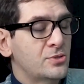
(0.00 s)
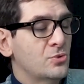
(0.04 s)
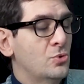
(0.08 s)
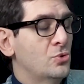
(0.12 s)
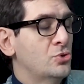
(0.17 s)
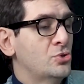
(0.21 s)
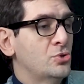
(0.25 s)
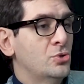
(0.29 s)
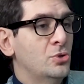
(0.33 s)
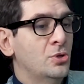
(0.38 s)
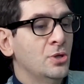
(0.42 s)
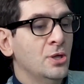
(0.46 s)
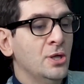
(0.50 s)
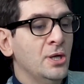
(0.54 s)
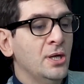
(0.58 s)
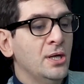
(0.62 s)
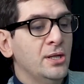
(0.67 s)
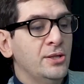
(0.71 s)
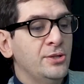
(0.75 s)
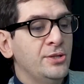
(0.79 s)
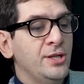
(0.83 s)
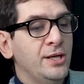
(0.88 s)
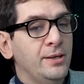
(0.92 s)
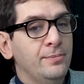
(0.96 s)
Also,
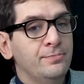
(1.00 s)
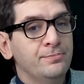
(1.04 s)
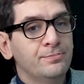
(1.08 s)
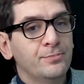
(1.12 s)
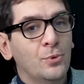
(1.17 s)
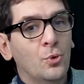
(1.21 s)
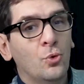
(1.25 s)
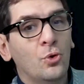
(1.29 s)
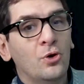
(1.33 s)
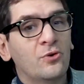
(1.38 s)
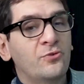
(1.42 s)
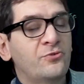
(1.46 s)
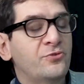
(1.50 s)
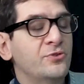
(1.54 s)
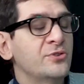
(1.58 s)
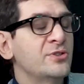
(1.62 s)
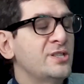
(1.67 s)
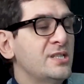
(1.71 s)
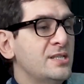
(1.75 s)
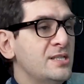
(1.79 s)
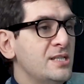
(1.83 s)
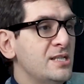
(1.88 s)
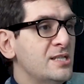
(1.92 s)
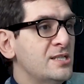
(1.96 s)
the orphan
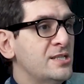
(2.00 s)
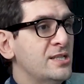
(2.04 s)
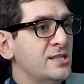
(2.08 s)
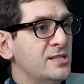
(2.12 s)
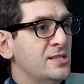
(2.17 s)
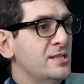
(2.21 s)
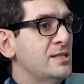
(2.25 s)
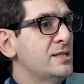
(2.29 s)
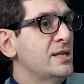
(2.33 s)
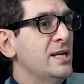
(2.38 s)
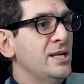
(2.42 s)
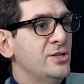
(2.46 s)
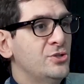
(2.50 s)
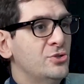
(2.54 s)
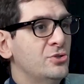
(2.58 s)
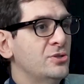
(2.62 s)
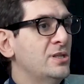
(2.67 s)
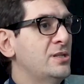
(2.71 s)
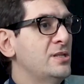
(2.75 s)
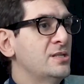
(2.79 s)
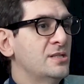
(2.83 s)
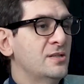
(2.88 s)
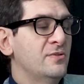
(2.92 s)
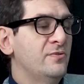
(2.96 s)
disease designation
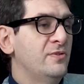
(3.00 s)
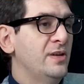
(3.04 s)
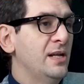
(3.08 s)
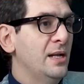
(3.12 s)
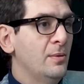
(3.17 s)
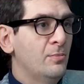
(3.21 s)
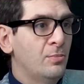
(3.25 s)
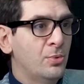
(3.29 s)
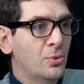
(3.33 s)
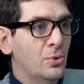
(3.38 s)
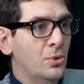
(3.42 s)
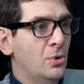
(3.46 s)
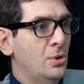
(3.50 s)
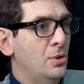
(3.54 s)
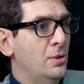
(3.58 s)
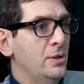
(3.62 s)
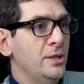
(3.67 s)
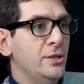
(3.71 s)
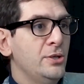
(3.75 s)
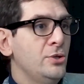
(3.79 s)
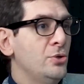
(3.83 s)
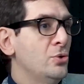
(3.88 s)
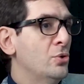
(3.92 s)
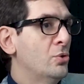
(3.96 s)
that is available
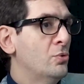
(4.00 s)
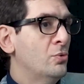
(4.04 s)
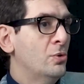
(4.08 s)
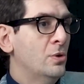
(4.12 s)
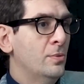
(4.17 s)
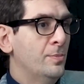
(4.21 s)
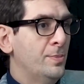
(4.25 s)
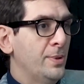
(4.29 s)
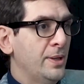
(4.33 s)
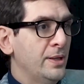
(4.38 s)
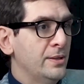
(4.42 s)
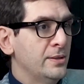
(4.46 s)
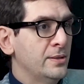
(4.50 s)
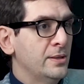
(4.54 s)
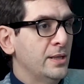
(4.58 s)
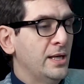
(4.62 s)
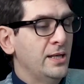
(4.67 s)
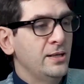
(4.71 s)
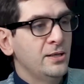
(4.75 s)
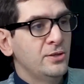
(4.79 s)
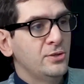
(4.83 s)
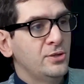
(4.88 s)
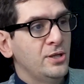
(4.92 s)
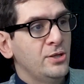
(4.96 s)
in Europe and
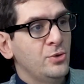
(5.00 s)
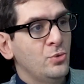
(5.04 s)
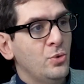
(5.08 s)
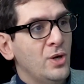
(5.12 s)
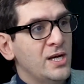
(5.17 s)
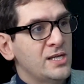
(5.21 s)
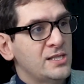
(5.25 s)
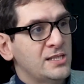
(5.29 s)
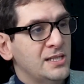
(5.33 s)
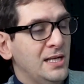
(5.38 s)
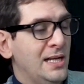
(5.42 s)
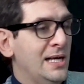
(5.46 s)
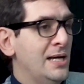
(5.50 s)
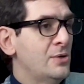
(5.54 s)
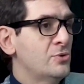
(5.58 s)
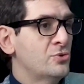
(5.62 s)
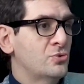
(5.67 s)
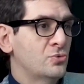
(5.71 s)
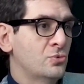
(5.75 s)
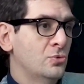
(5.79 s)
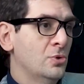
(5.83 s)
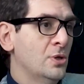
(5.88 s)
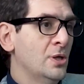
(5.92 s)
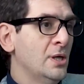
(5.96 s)
in the US allows
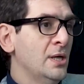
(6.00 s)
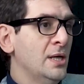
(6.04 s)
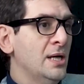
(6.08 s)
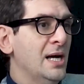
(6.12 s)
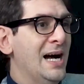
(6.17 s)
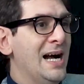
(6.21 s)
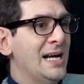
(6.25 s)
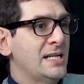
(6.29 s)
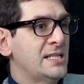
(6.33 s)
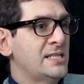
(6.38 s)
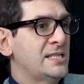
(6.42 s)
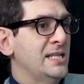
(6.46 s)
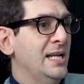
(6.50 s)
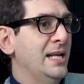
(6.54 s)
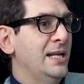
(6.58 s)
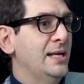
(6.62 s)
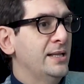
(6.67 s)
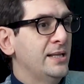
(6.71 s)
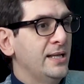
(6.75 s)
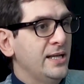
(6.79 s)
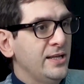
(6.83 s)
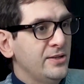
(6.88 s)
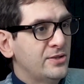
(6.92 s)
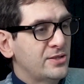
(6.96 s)
to
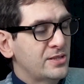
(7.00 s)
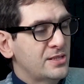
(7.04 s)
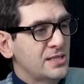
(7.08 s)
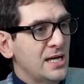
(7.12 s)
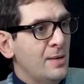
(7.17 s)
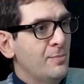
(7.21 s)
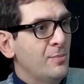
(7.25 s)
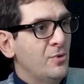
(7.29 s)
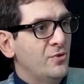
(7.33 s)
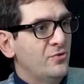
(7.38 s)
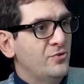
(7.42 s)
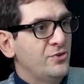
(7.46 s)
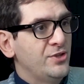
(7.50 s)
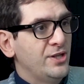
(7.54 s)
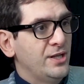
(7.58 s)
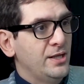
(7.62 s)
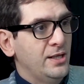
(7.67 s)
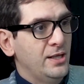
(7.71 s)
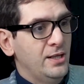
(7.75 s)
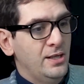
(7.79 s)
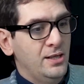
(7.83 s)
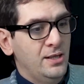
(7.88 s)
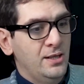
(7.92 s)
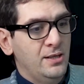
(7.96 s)
accelerate some of the